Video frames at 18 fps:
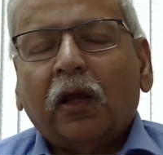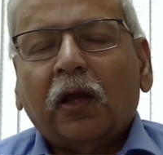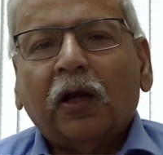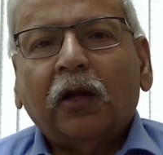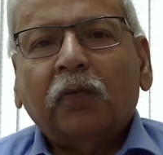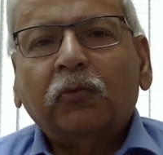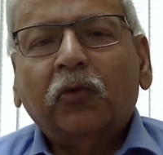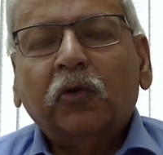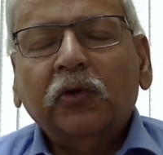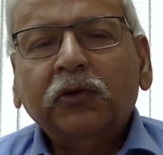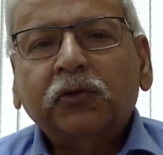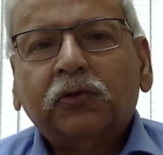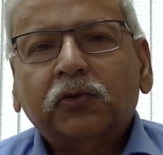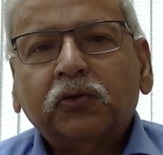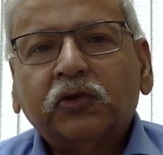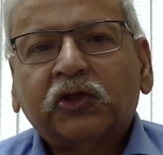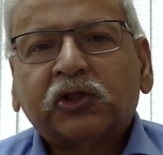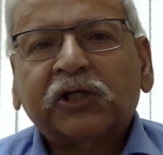And I'm going
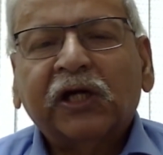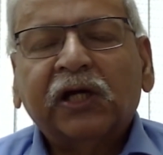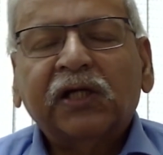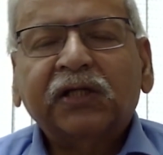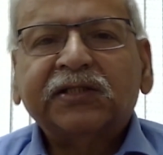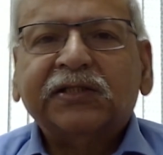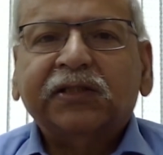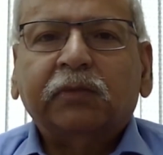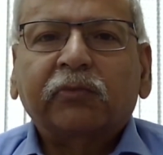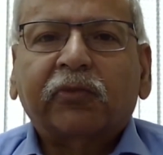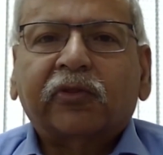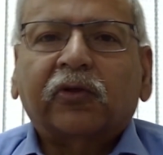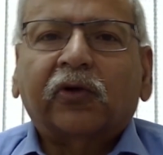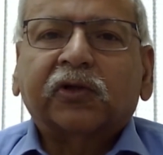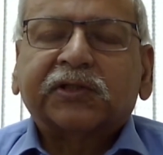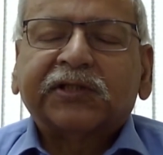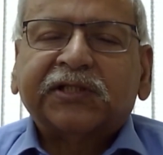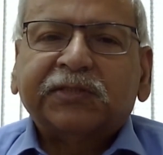to share some
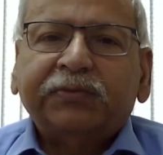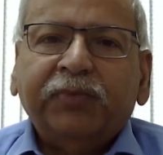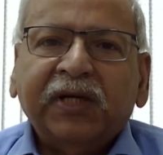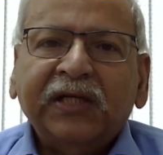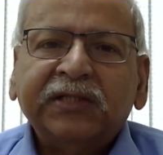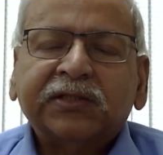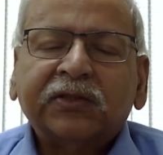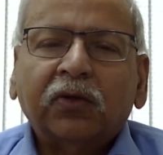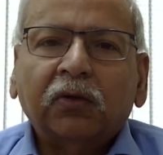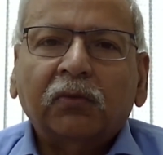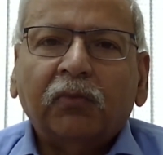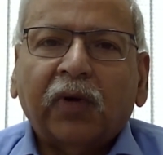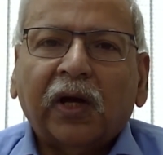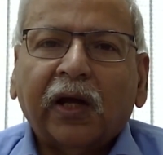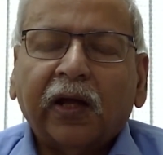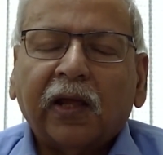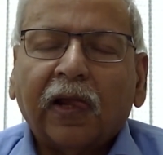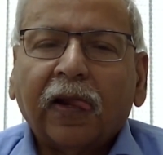thoughts based on
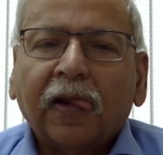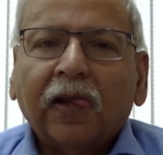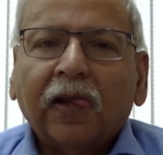my